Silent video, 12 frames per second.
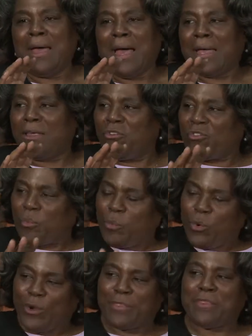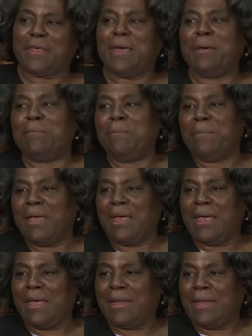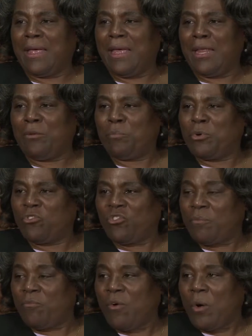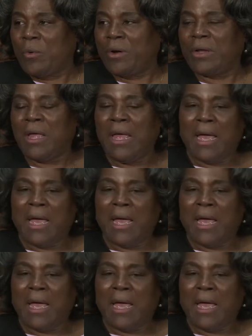I can support them, and, and push them forward.